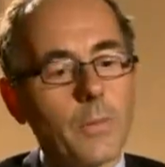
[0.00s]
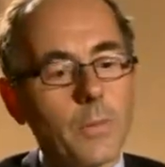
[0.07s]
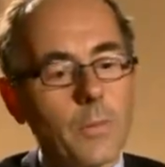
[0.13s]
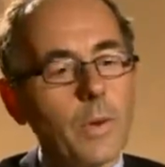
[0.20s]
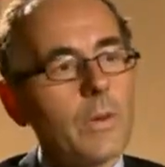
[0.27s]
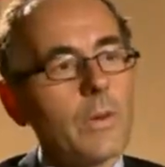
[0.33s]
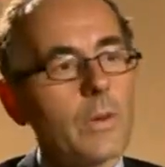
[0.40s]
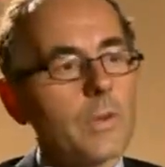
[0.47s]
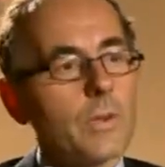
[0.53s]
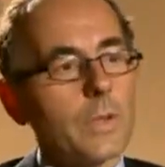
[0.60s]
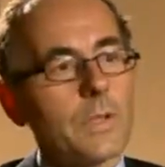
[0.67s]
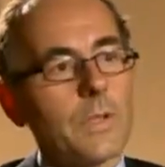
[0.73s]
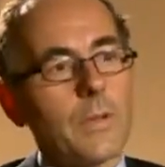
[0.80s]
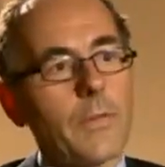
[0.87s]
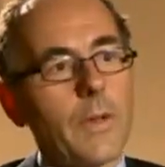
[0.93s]

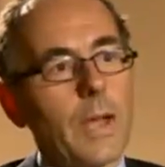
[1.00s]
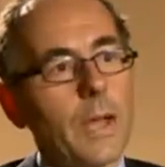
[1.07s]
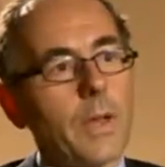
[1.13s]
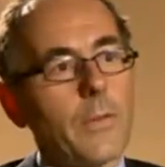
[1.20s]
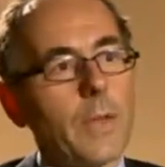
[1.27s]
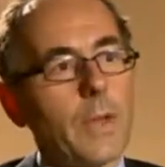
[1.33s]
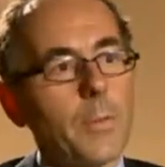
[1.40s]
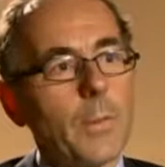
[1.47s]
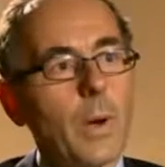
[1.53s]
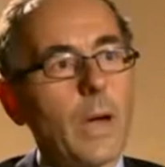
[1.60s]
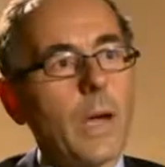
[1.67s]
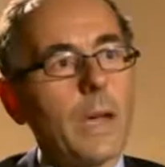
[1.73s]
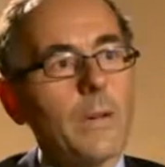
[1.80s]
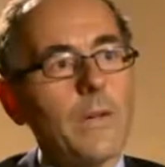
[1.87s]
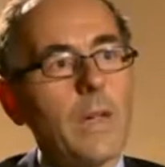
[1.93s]
researchers have found that
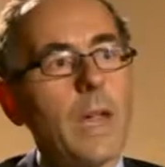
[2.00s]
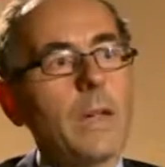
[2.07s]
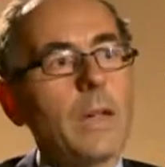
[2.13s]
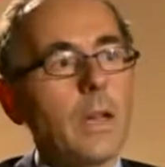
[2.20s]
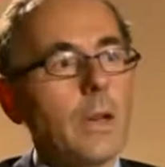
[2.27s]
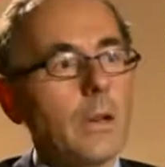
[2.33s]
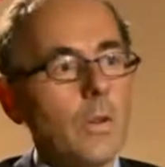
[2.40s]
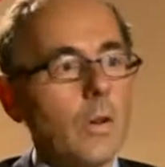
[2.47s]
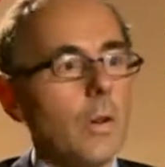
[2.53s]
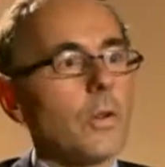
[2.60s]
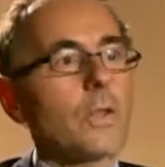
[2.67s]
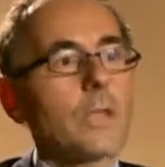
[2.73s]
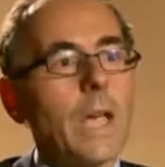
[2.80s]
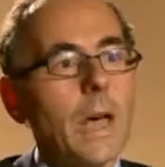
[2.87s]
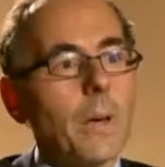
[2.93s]
by taking
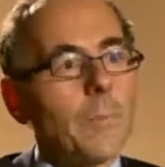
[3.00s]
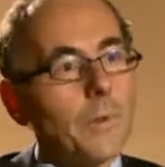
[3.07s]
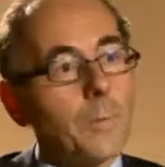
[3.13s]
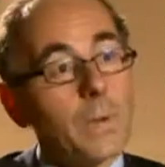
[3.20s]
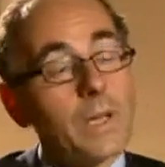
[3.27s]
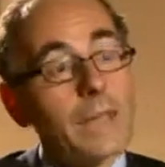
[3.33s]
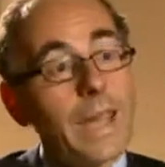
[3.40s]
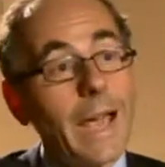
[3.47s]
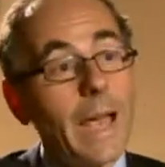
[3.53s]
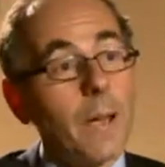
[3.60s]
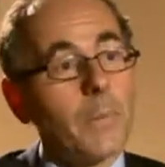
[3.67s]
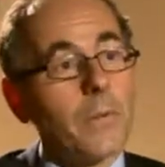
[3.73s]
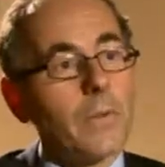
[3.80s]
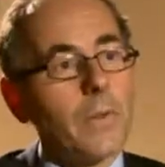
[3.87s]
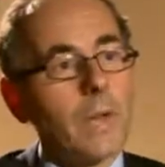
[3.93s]
large caps and mid
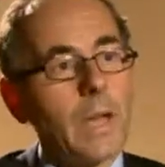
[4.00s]
caps